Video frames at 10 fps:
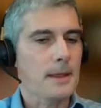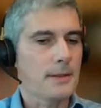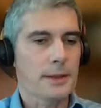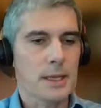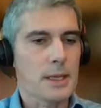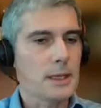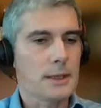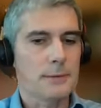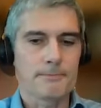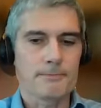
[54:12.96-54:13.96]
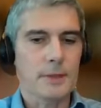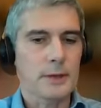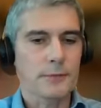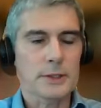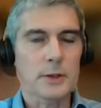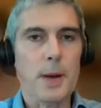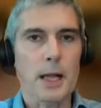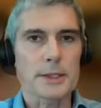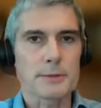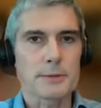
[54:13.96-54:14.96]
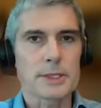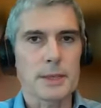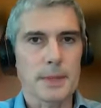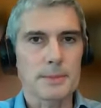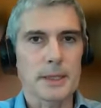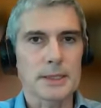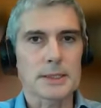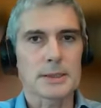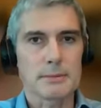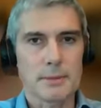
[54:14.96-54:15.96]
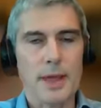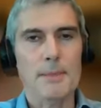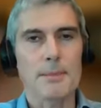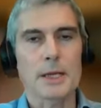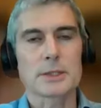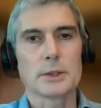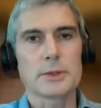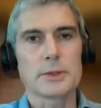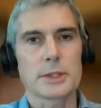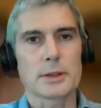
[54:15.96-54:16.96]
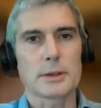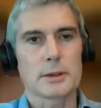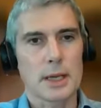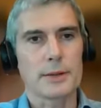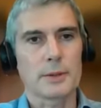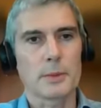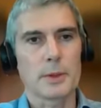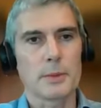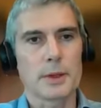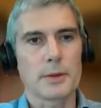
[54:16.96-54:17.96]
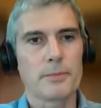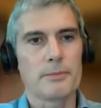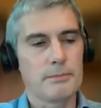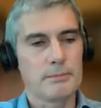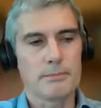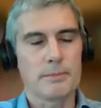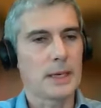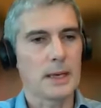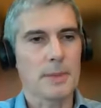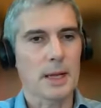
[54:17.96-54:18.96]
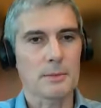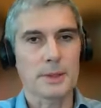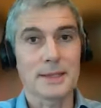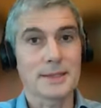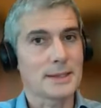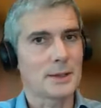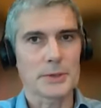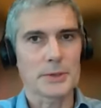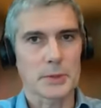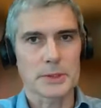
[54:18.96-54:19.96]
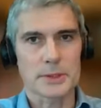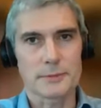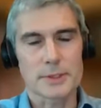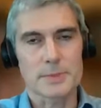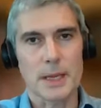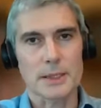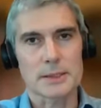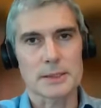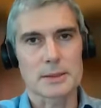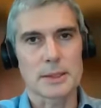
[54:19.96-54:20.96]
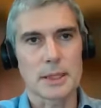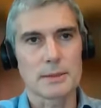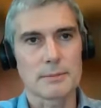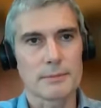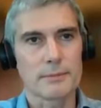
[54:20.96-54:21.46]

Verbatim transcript: the fiscal policy regime had been just that much looser, I think we would have been in a better place in all sorts of respects today.